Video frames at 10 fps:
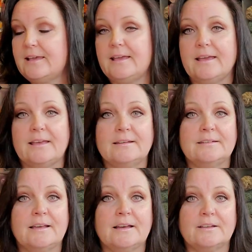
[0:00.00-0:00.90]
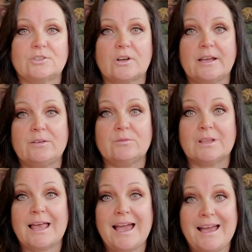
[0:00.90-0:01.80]
and uh, try and
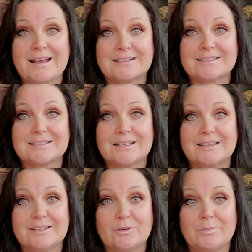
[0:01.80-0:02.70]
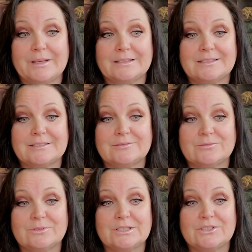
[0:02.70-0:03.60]
relax a little bit,
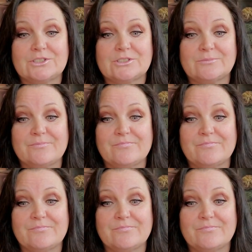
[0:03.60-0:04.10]
which